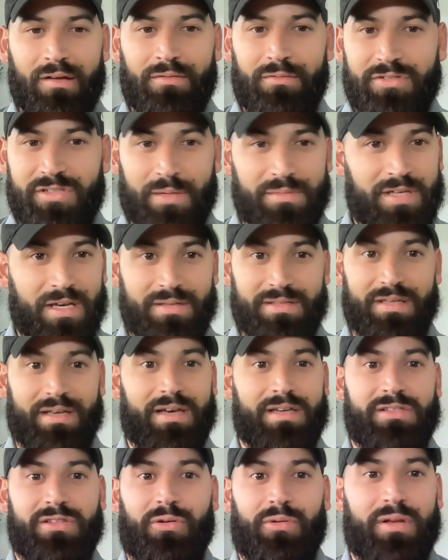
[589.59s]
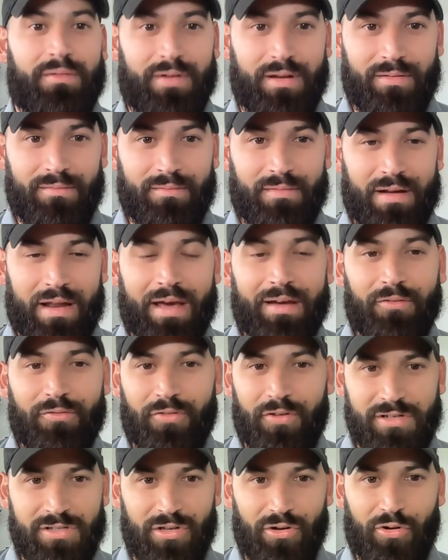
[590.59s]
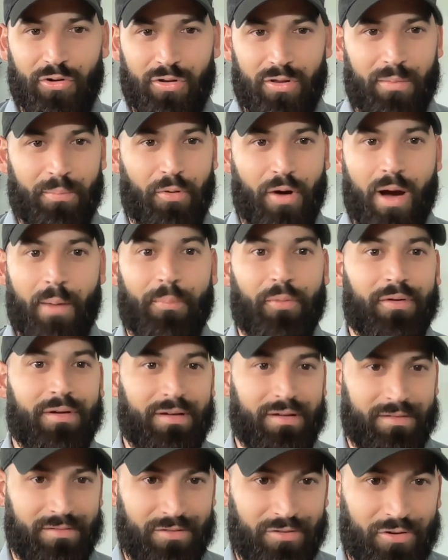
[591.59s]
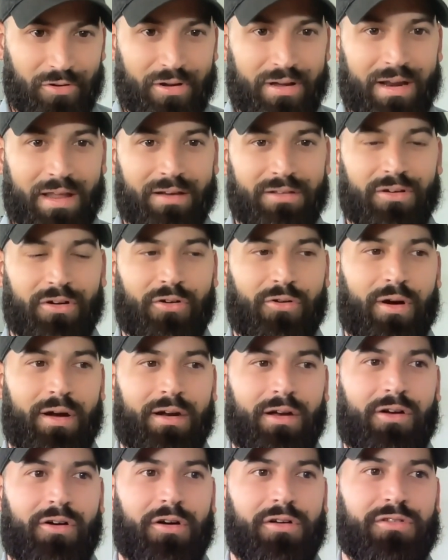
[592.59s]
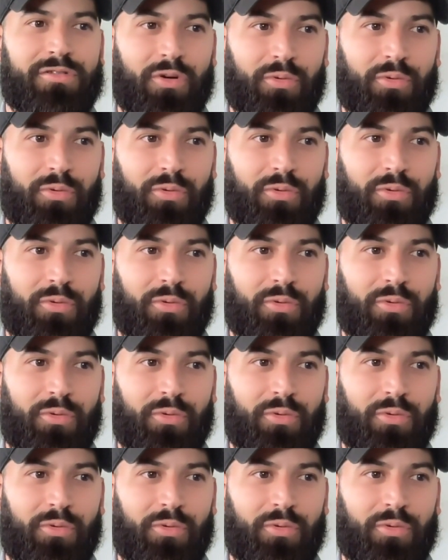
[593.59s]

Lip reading: sometimes the guests don't even like for us to go to the property and collect their credit card.